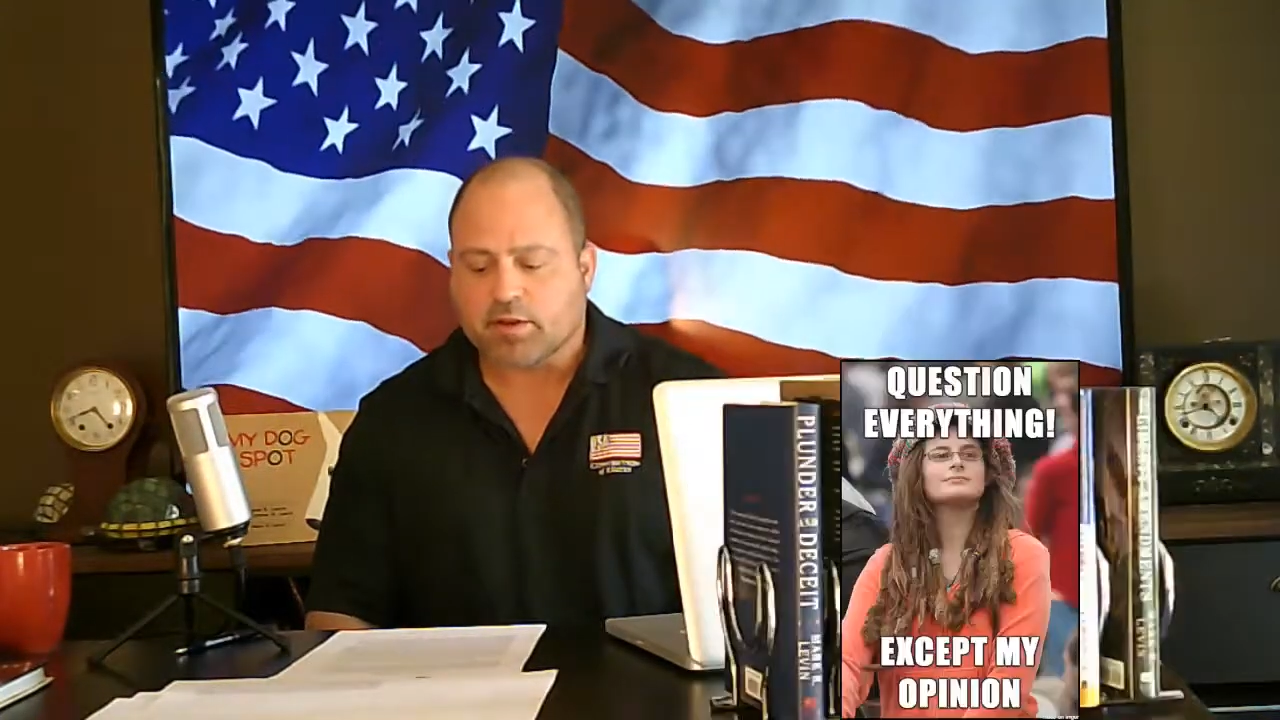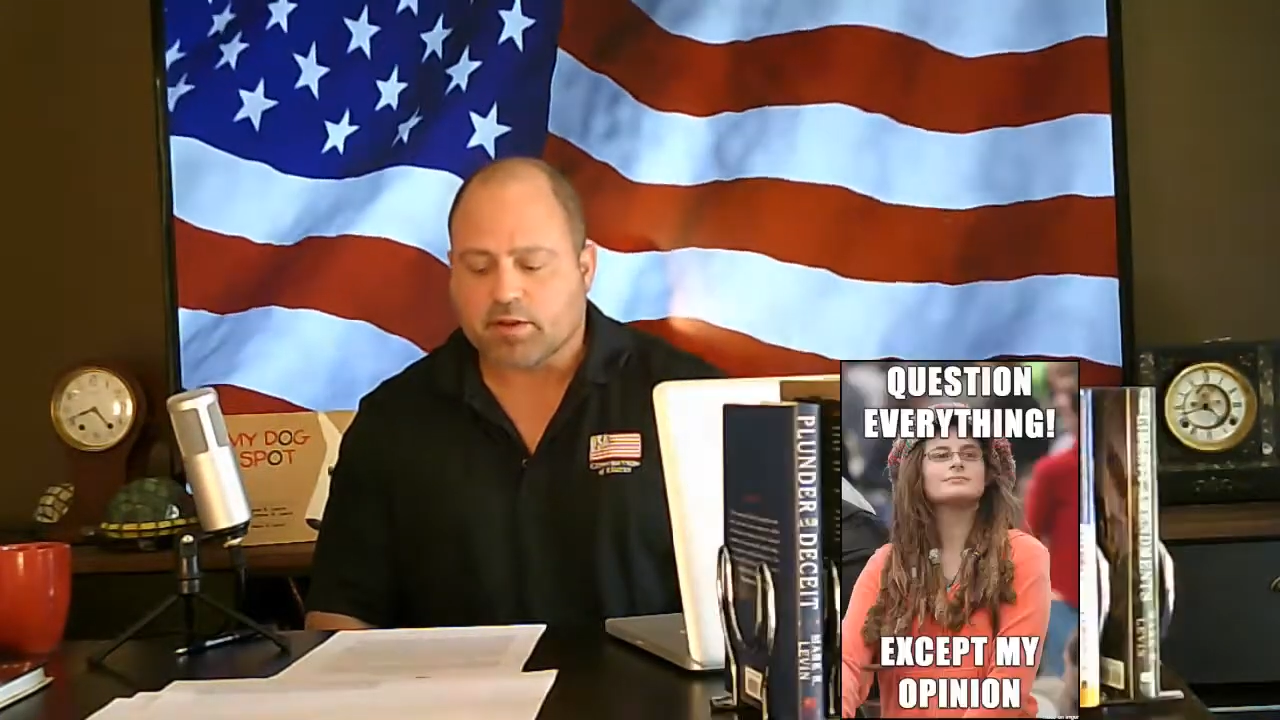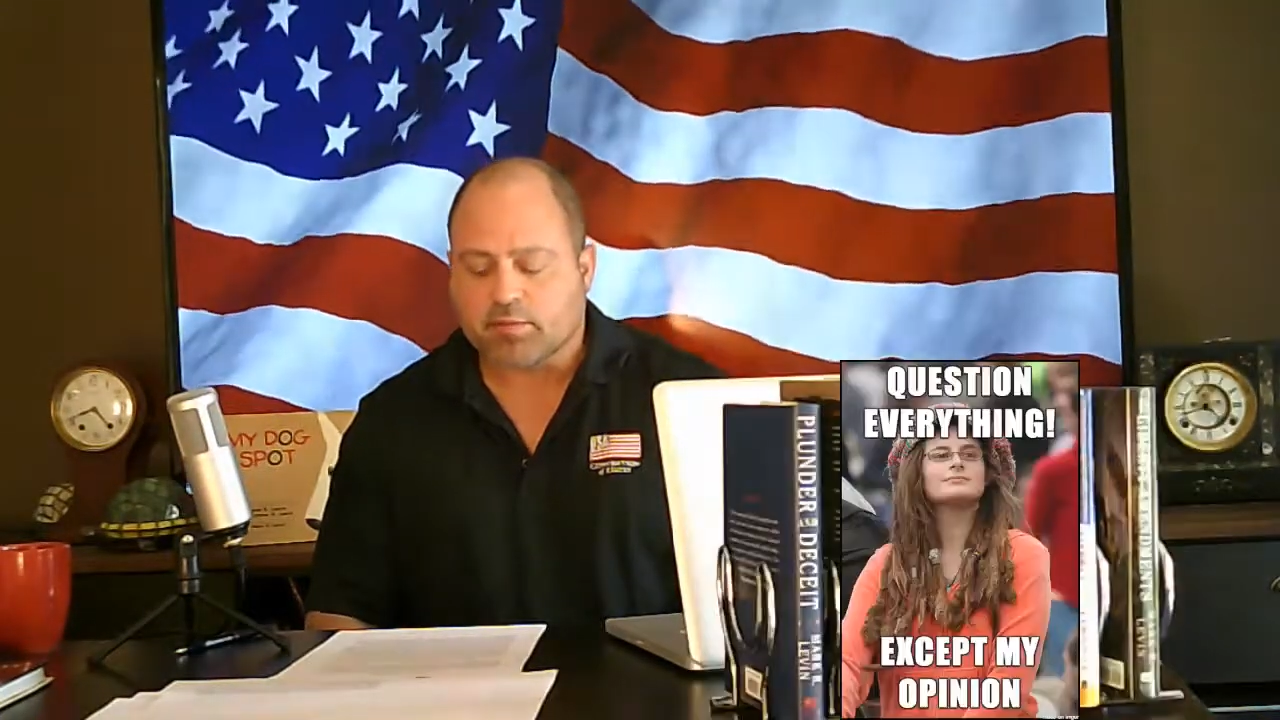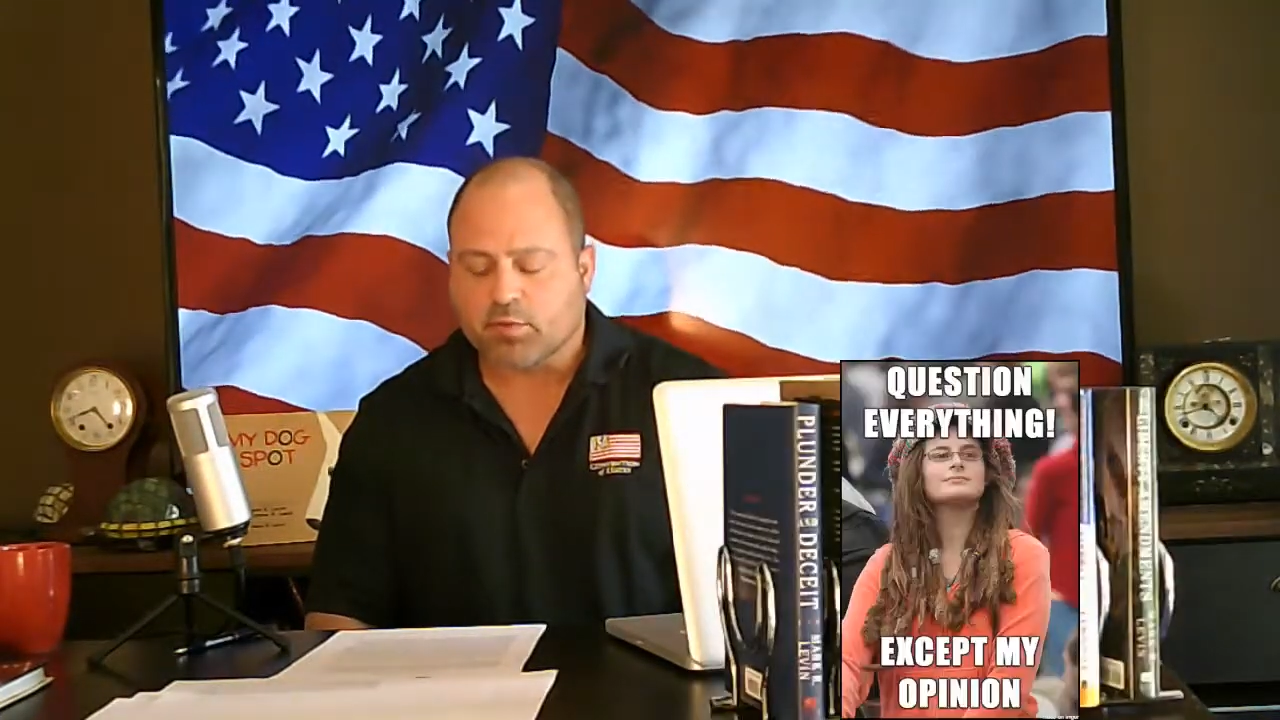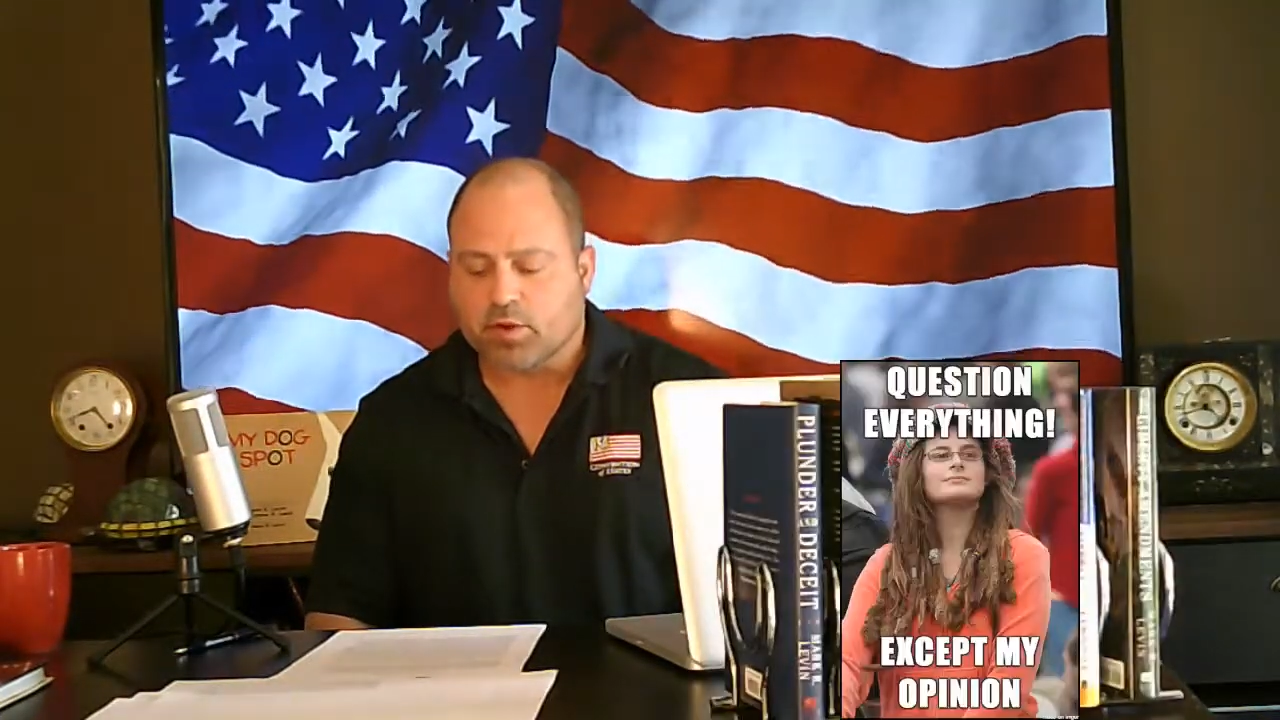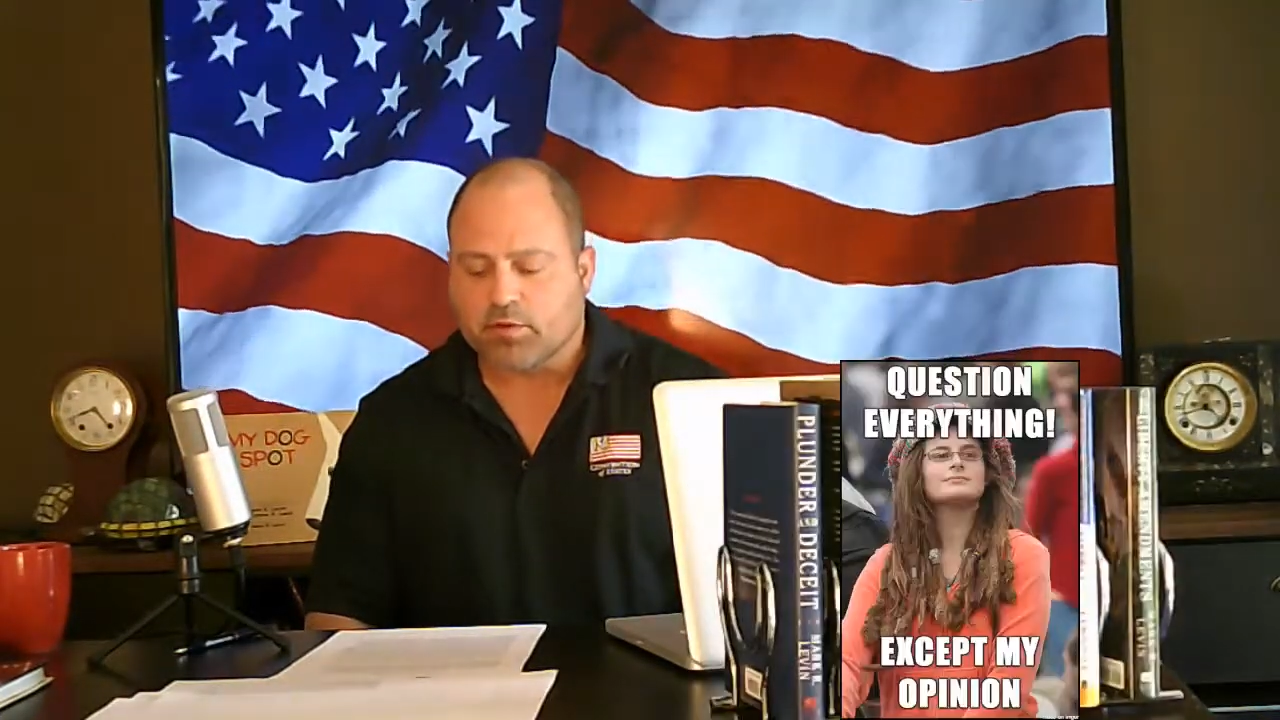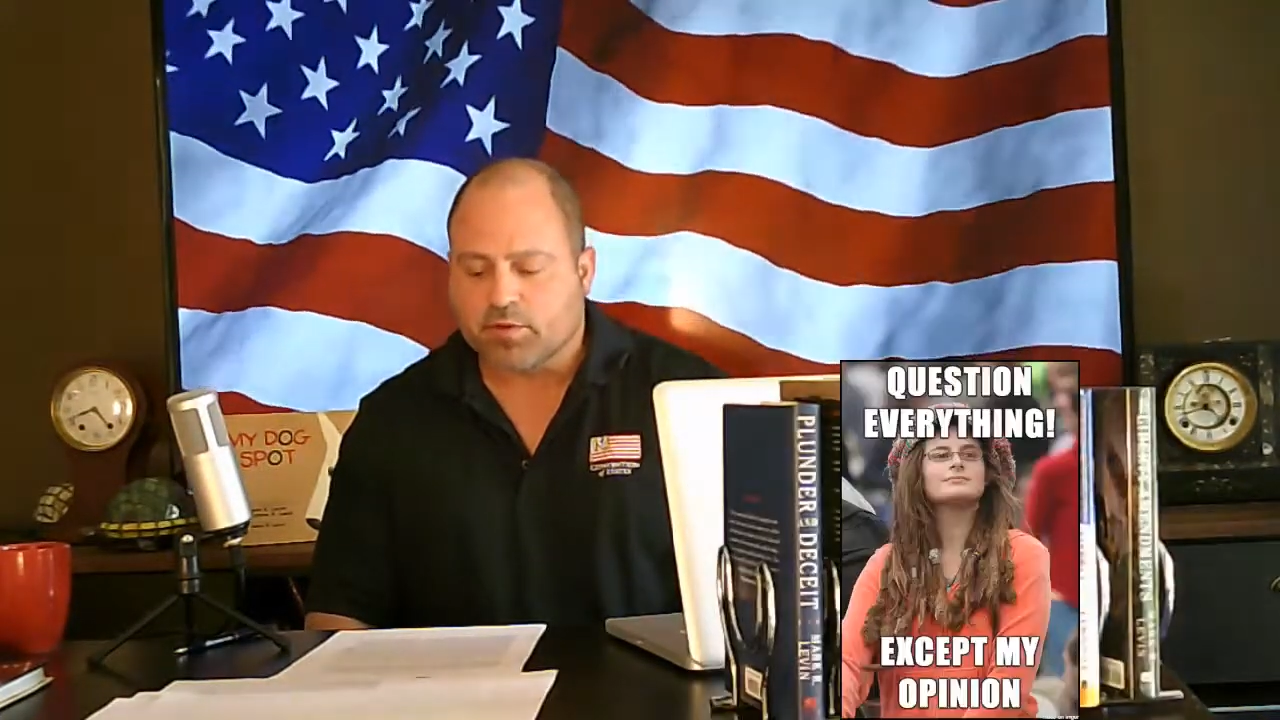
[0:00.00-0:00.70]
another point